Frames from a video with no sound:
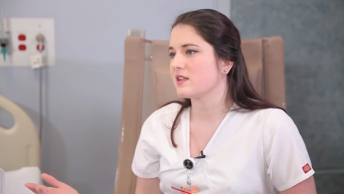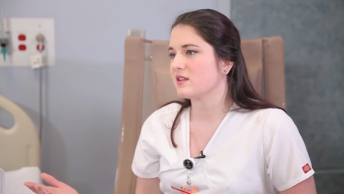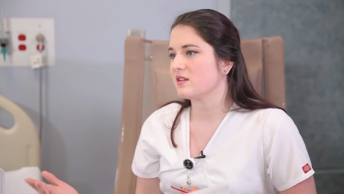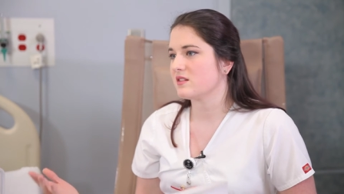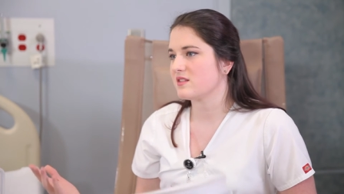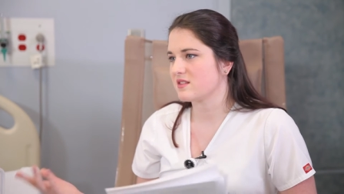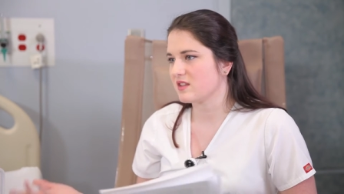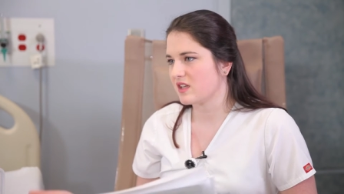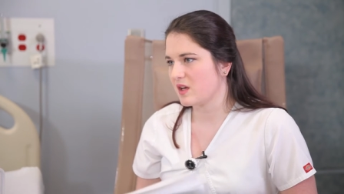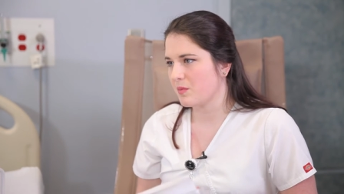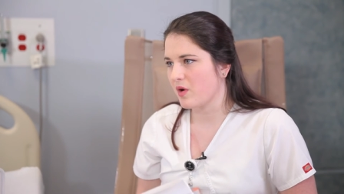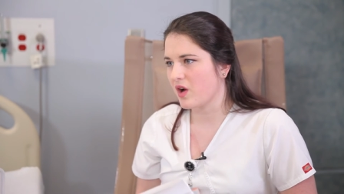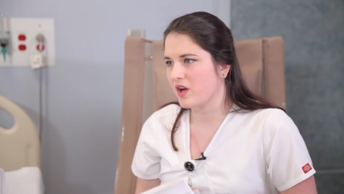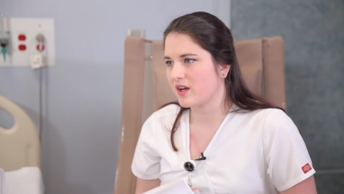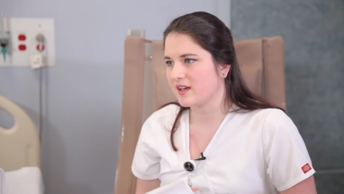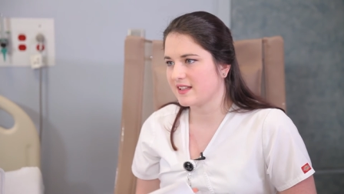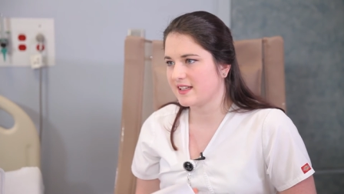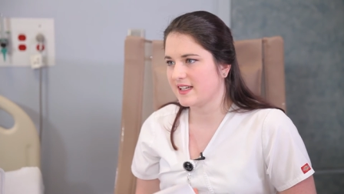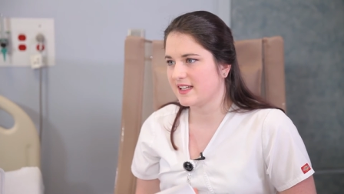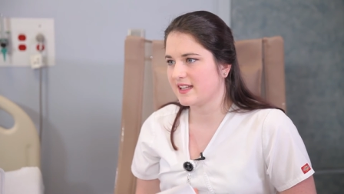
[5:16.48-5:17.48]
sleep on
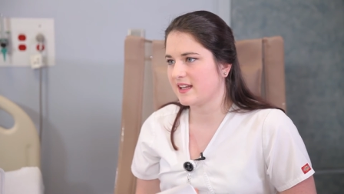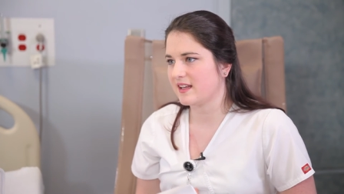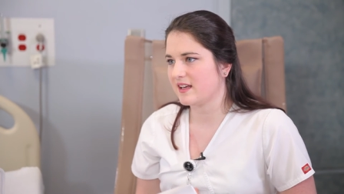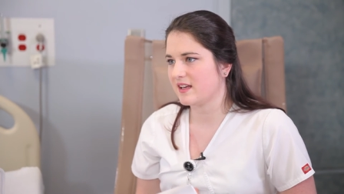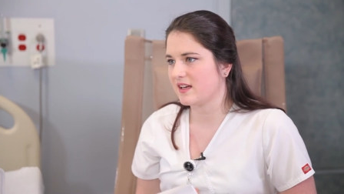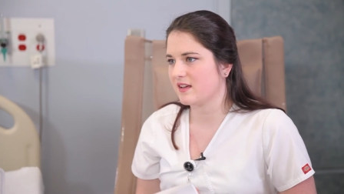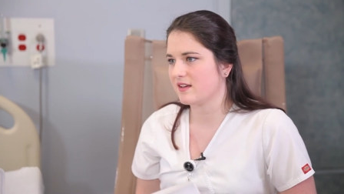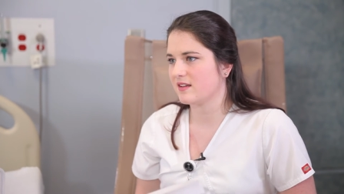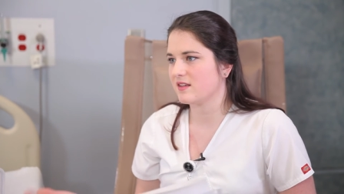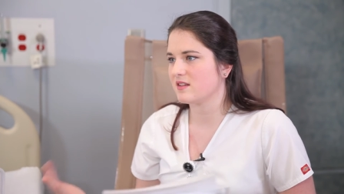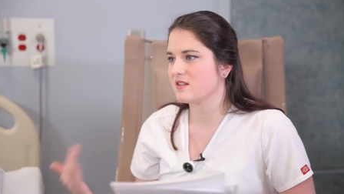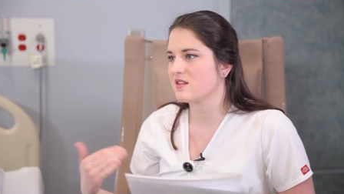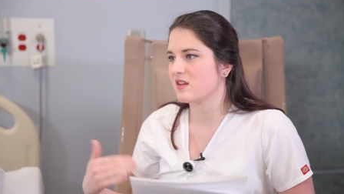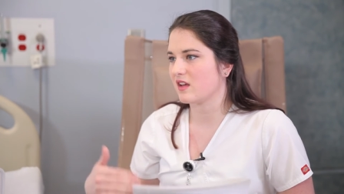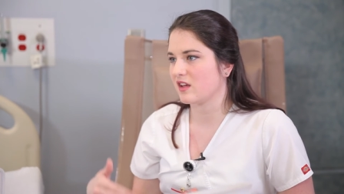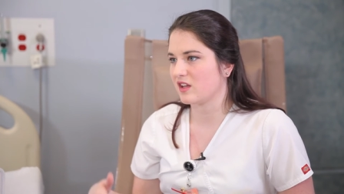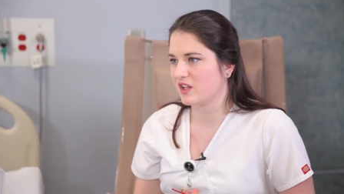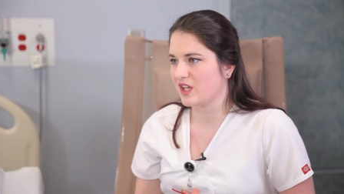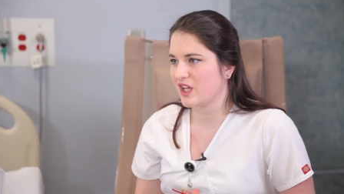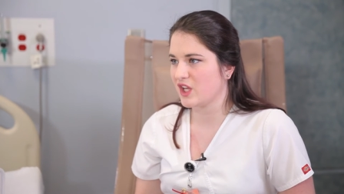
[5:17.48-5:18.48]
clean linens
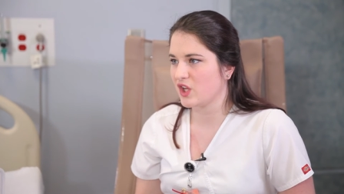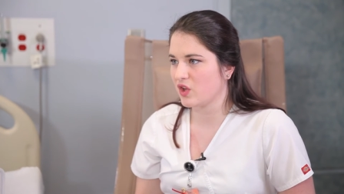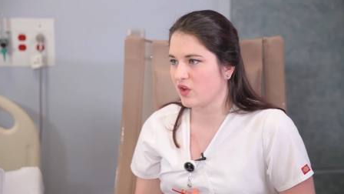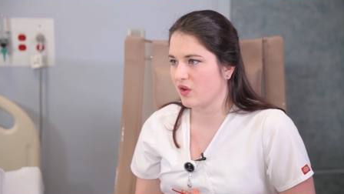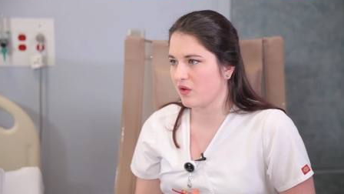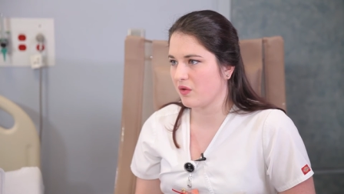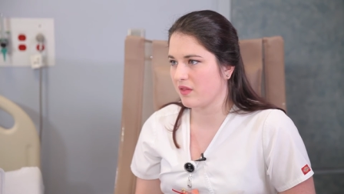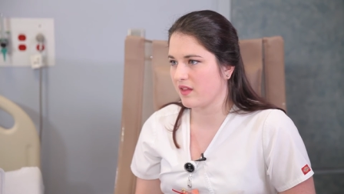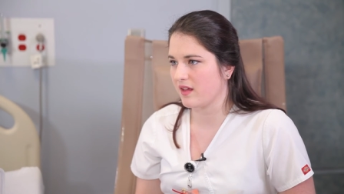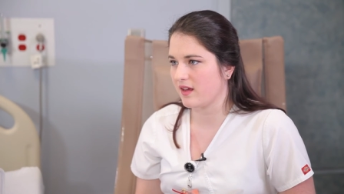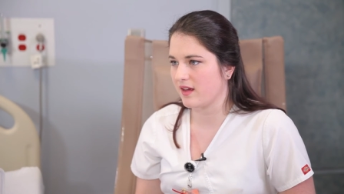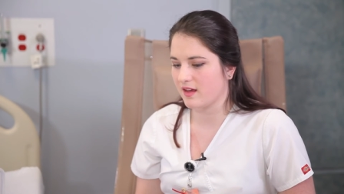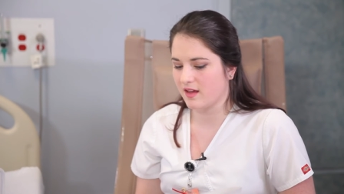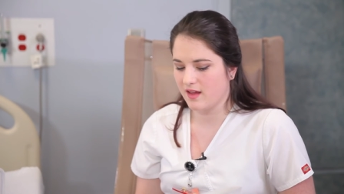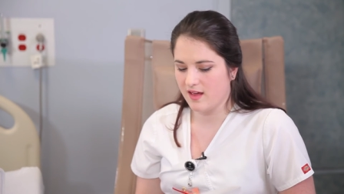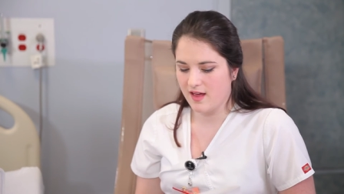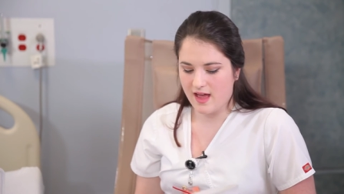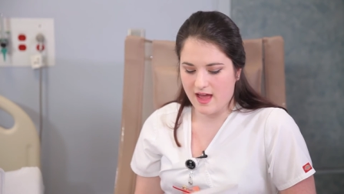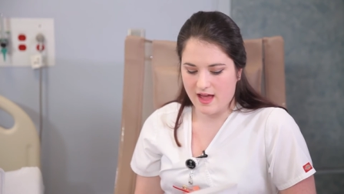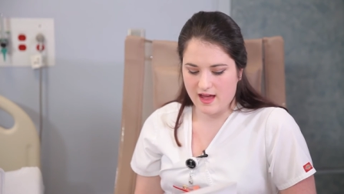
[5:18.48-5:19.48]
and clean clothing,
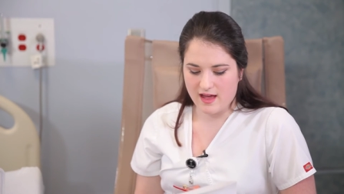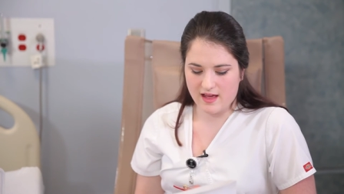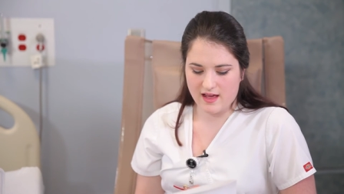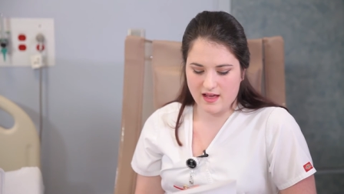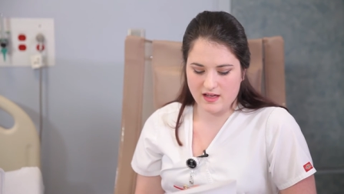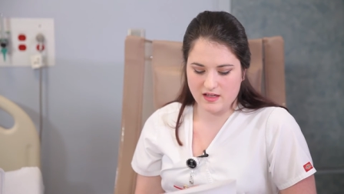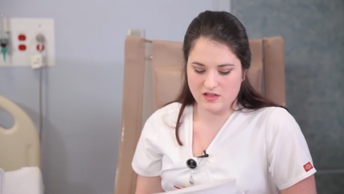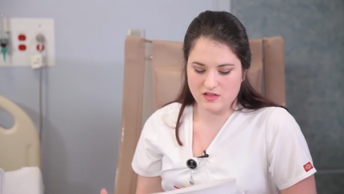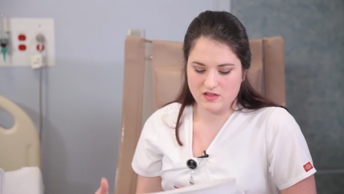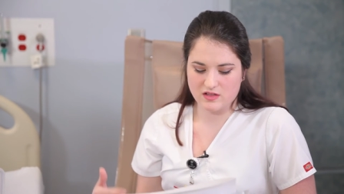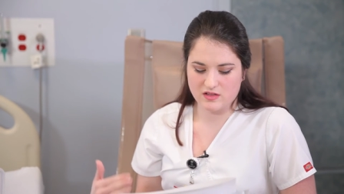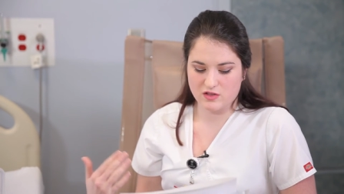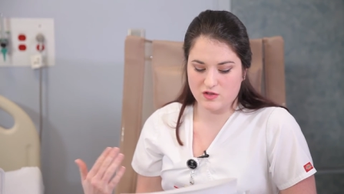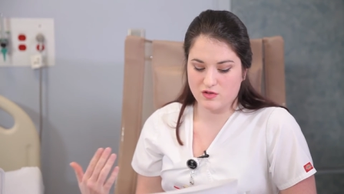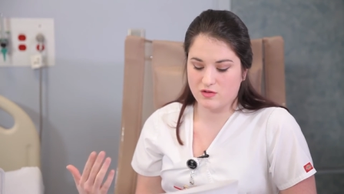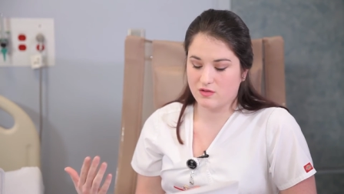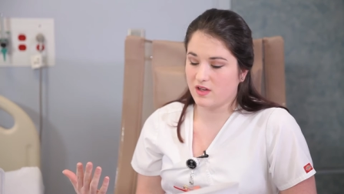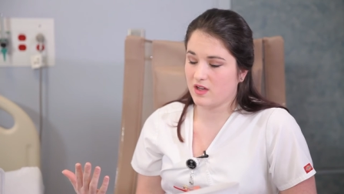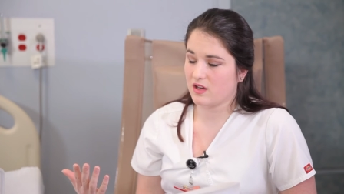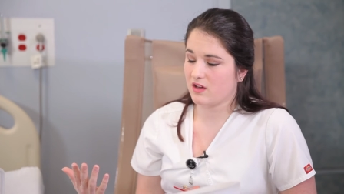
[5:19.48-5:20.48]
and to
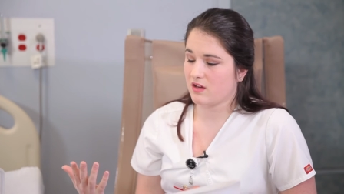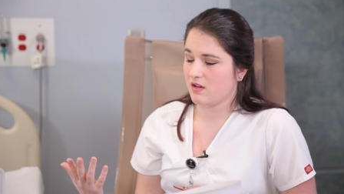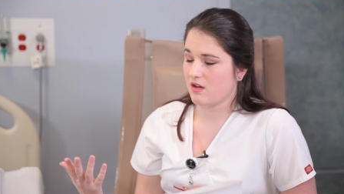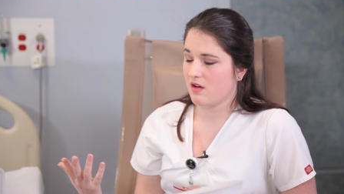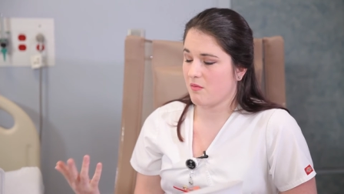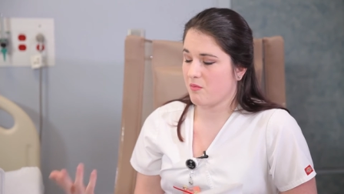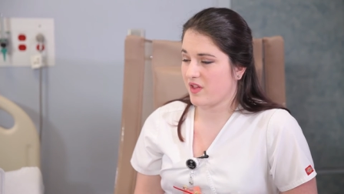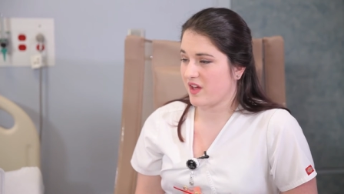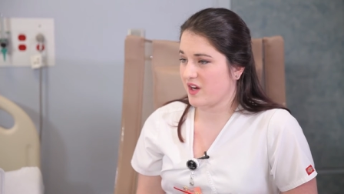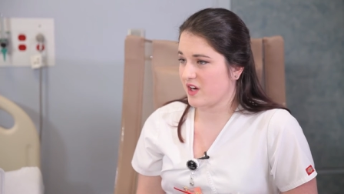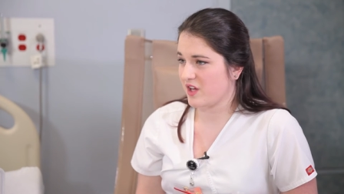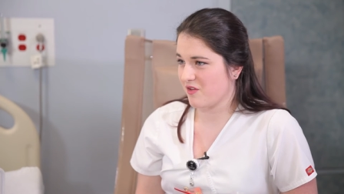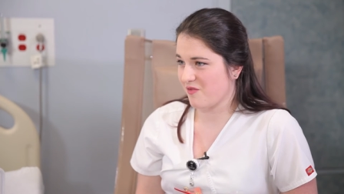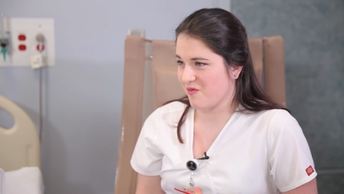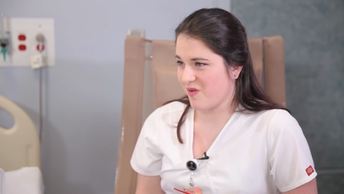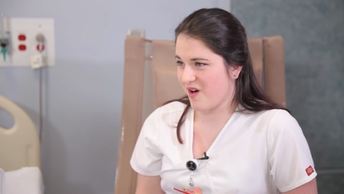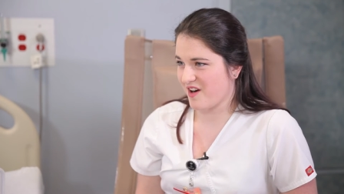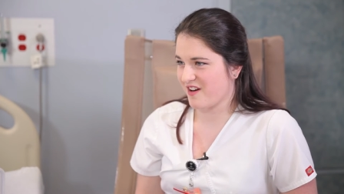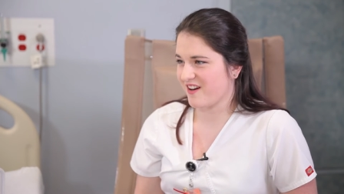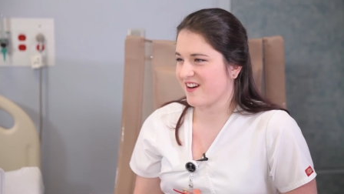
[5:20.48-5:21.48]
drink plenty of
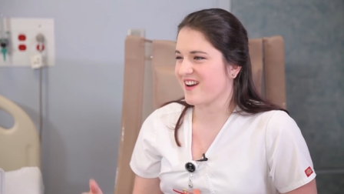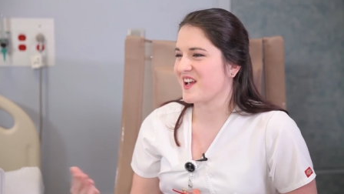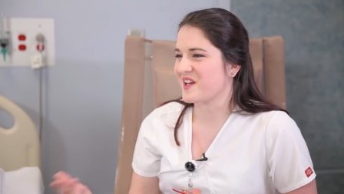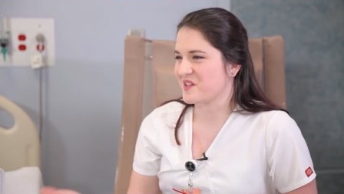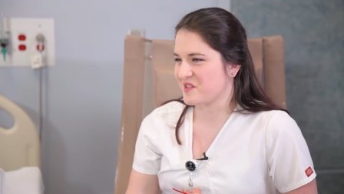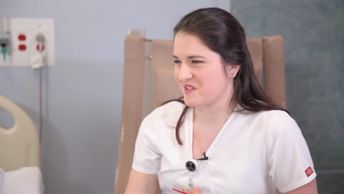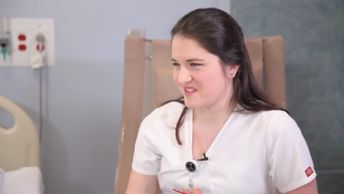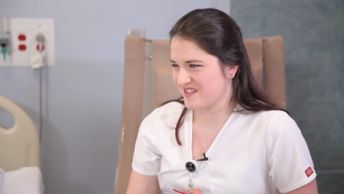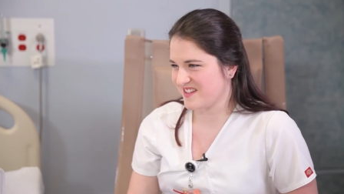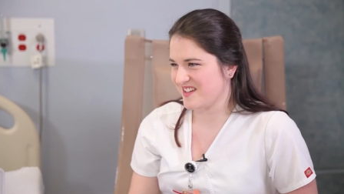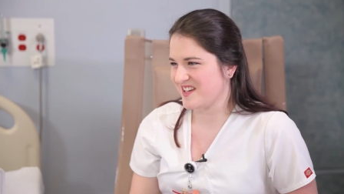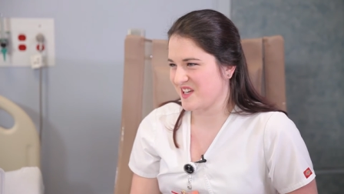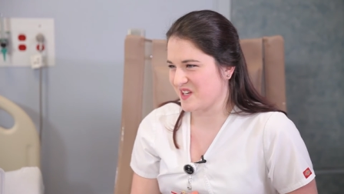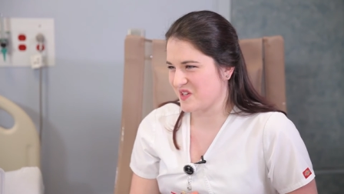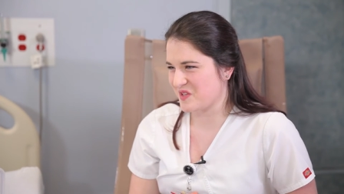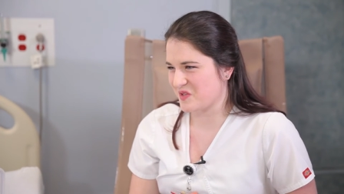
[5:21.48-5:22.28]
water and to eat